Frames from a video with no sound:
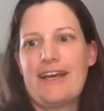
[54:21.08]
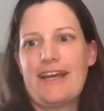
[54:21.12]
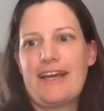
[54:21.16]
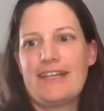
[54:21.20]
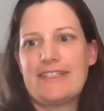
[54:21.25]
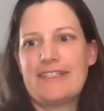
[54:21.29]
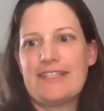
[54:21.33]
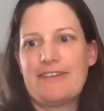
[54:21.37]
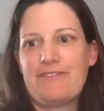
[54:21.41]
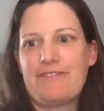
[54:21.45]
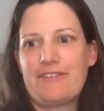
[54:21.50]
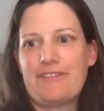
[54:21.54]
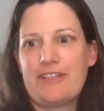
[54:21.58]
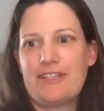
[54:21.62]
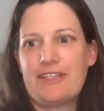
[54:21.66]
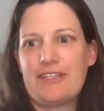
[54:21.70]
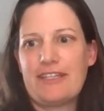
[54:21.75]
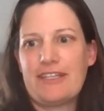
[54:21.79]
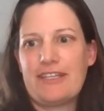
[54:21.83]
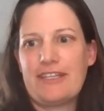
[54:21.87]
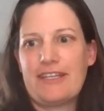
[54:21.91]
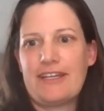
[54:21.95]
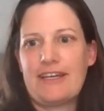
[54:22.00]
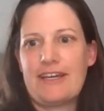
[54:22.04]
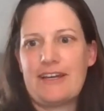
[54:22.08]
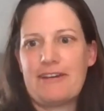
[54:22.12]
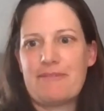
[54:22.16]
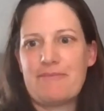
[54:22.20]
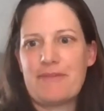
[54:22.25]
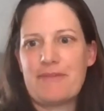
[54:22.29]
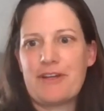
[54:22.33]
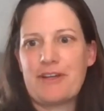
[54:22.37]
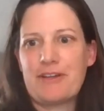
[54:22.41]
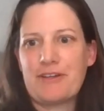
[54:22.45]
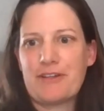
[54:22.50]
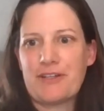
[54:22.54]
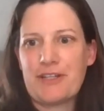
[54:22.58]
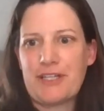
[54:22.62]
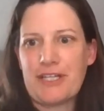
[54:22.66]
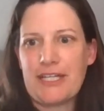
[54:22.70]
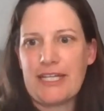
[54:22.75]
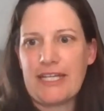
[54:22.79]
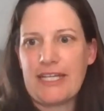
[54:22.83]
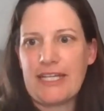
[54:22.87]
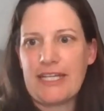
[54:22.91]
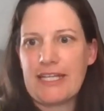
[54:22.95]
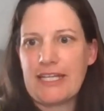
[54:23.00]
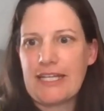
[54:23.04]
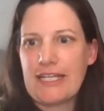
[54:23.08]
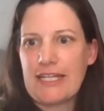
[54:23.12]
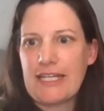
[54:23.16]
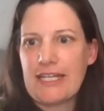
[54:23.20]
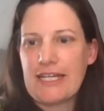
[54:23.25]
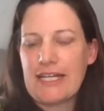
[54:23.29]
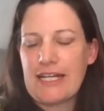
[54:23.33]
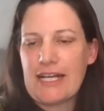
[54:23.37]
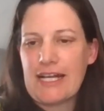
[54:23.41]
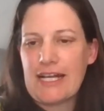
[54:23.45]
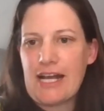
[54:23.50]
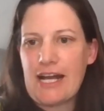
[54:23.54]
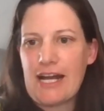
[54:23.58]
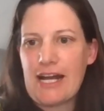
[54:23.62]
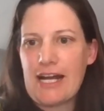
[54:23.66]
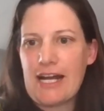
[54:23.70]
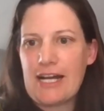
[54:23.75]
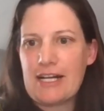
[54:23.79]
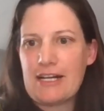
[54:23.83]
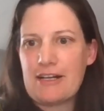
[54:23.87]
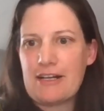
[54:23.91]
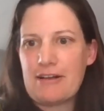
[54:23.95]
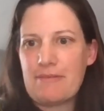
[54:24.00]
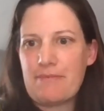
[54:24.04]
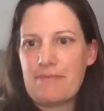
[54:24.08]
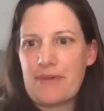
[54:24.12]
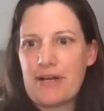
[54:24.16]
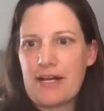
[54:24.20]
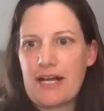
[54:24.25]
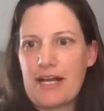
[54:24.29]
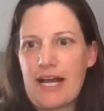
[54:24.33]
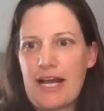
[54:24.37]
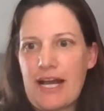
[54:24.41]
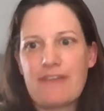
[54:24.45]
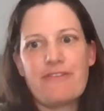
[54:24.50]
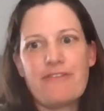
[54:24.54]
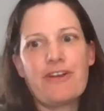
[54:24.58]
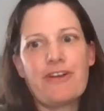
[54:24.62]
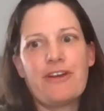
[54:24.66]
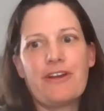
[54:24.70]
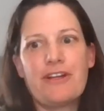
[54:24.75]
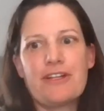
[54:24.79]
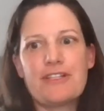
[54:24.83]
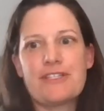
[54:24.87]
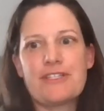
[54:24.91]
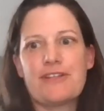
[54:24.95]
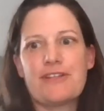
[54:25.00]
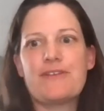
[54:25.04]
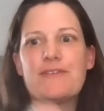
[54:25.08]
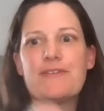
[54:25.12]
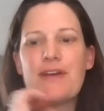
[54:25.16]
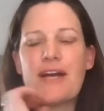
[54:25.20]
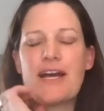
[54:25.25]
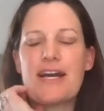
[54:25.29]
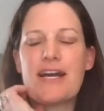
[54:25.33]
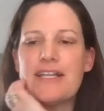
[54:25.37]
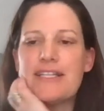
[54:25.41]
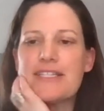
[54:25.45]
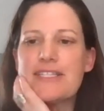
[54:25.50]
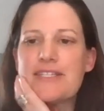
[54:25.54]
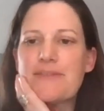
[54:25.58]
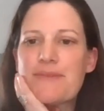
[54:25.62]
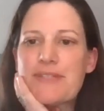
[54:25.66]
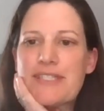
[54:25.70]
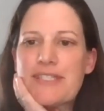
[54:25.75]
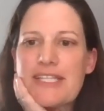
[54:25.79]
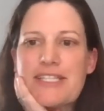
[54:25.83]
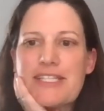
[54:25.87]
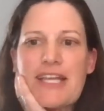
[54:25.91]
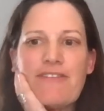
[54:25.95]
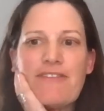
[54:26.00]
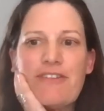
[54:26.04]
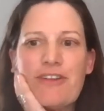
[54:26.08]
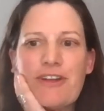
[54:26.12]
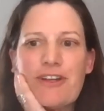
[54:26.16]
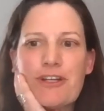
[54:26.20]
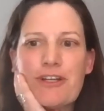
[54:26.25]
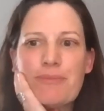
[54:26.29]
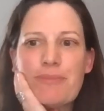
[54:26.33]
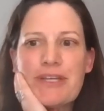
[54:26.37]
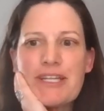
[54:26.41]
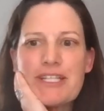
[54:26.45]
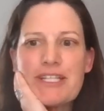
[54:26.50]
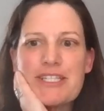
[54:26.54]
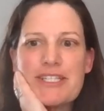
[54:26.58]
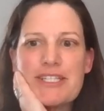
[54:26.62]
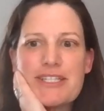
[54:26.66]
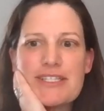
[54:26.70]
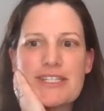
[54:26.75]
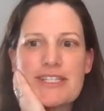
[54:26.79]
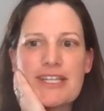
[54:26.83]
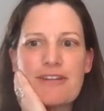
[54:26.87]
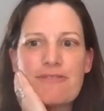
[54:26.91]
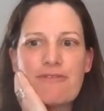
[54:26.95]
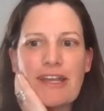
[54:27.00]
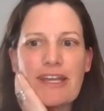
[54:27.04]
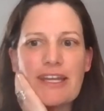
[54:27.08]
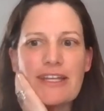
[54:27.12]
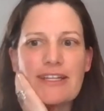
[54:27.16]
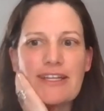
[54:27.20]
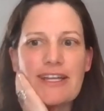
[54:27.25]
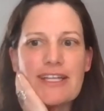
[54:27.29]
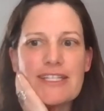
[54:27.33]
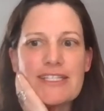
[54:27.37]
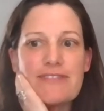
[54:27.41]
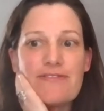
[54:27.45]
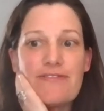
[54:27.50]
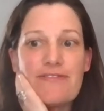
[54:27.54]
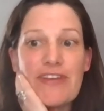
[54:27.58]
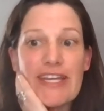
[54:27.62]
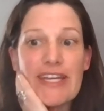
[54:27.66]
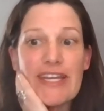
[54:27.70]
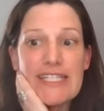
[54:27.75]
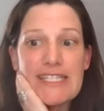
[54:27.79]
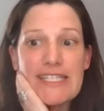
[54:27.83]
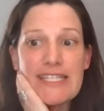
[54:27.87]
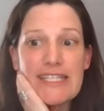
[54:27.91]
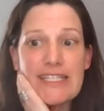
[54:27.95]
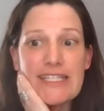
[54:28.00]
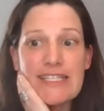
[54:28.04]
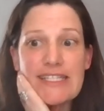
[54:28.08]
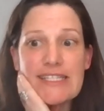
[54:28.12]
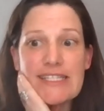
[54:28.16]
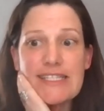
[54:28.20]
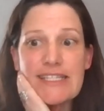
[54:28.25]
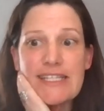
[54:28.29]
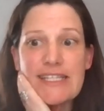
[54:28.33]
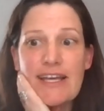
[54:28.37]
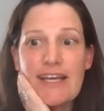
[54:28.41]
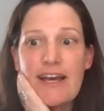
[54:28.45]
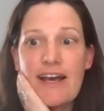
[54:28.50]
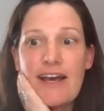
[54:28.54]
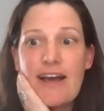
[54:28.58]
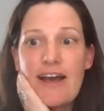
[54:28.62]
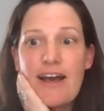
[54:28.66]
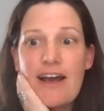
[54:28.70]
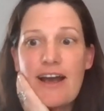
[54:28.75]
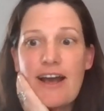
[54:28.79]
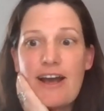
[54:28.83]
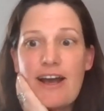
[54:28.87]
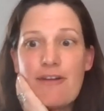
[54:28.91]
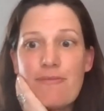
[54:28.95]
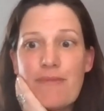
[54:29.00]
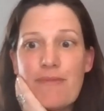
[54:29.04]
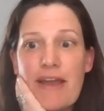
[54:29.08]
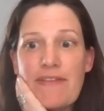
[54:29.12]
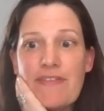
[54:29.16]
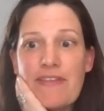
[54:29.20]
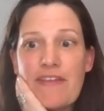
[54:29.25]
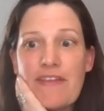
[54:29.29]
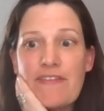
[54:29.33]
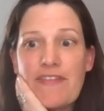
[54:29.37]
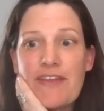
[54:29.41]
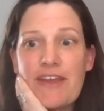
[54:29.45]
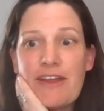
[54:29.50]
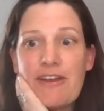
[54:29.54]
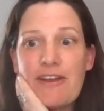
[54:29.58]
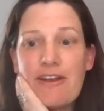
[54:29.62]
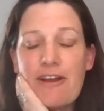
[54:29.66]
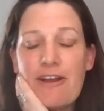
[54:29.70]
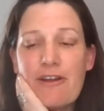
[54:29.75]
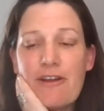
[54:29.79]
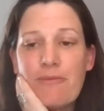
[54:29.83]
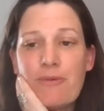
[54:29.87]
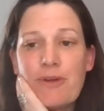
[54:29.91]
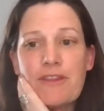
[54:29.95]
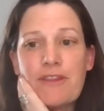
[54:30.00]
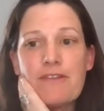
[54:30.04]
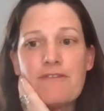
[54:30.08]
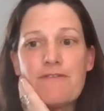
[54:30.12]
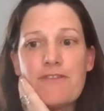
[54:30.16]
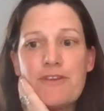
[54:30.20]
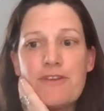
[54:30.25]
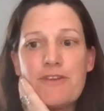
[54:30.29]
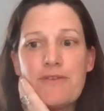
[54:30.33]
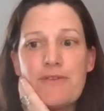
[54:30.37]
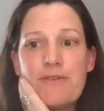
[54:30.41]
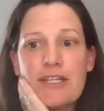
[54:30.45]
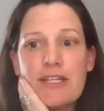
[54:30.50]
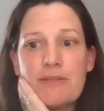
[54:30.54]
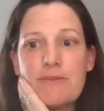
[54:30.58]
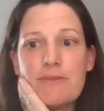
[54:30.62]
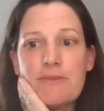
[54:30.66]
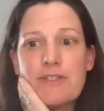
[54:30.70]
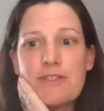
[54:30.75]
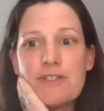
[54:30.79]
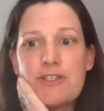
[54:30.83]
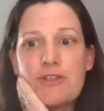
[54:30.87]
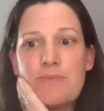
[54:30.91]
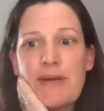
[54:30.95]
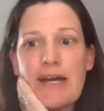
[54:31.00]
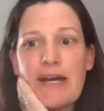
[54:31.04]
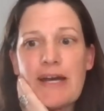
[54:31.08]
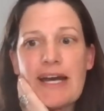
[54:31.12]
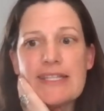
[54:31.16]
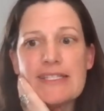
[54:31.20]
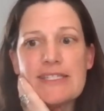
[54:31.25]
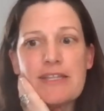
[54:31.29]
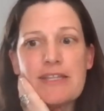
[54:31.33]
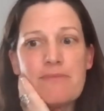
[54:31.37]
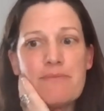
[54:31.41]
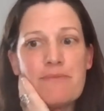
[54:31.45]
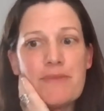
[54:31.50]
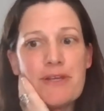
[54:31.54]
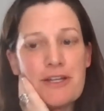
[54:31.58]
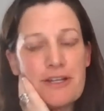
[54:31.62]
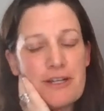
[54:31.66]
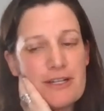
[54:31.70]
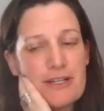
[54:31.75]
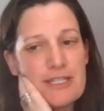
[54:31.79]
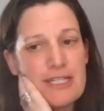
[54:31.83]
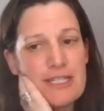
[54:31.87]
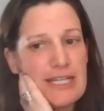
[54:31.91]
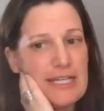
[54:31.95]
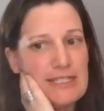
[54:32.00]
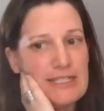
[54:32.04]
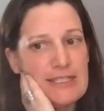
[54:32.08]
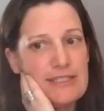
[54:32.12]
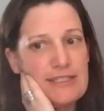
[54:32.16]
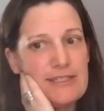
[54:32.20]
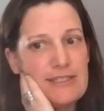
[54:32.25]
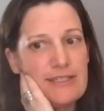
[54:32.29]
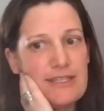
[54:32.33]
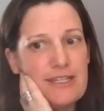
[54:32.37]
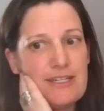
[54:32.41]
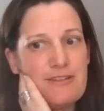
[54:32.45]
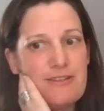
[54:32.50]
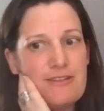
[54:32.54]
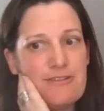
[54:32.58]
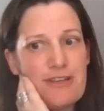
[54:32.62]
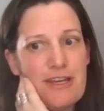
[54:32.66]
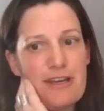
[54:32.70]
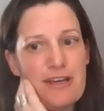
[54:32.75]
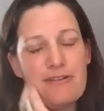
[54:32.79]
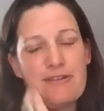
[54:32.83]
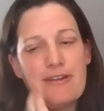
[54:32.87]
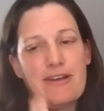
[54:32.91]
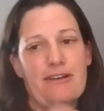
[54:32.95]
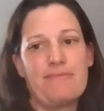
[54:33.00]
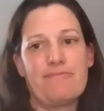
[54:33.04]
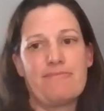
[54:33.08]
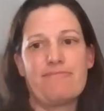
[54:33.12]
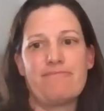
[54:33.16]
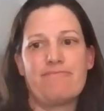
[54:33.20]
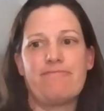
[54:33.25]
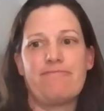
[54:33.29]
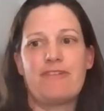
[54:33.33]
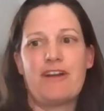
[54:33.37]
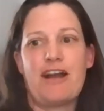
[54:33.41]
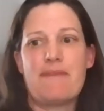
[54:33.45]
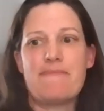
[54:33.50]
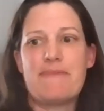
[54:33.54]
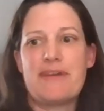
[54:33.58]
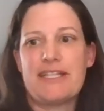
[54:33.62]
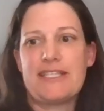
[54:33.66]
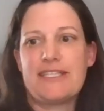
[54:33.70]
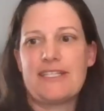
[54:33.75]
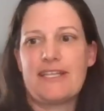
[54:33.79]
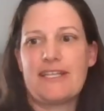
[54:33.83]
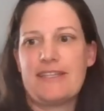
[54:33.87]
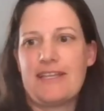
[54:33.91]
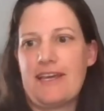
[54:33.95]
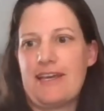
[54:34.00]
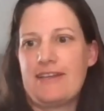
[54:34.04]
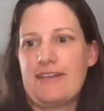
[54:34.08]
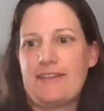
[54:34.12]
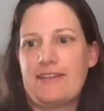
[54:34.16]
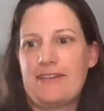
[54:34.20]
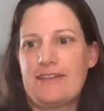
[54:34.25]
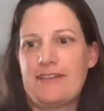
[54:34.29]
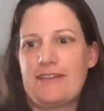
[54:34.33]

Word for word: i definitely um, agree um, i've heard so uh, someone says i've heard pigeons can recognize faces um, and that they are one of the few animals who pass the mirror test. Can you um, comment on that?